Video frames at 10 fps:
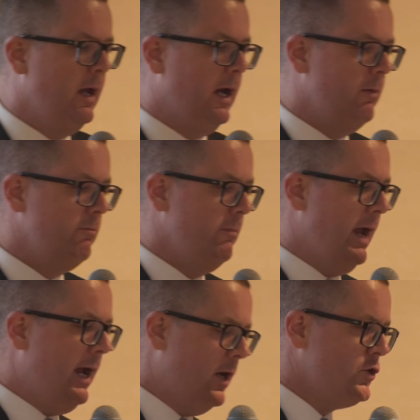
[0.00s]

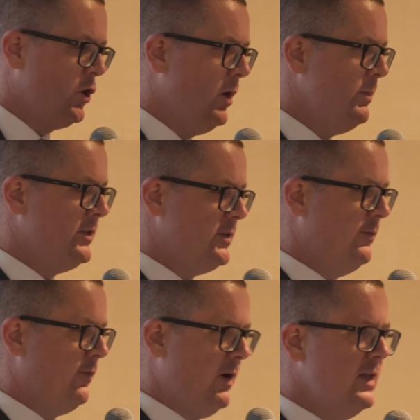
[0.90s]
Our job is to
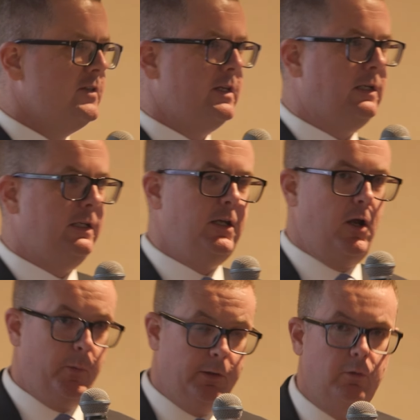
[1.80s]
forensically
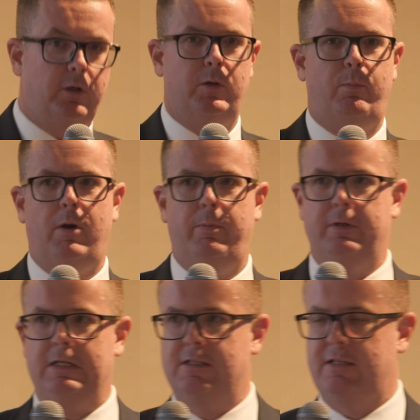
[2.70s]
go and look at a
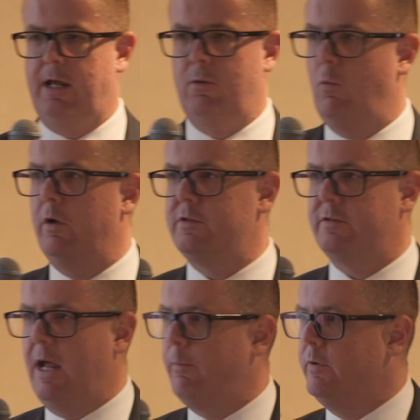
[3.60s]
property and say
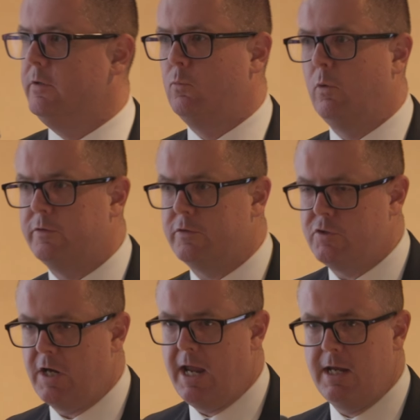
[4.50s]
what's happened, what's
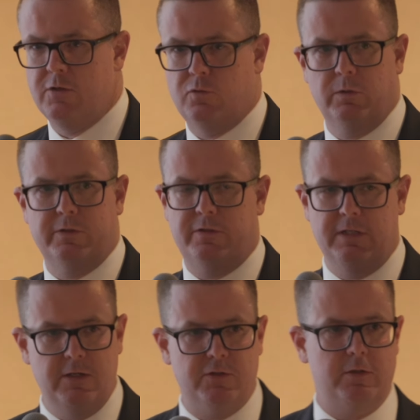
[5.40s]
changed, what's the
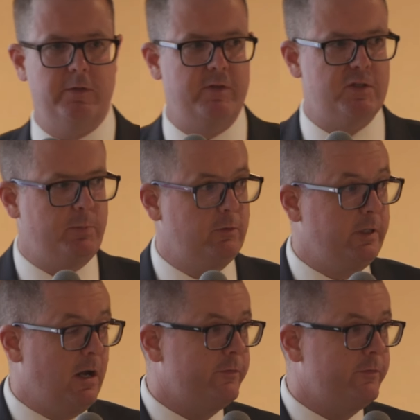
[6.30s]
history of this building.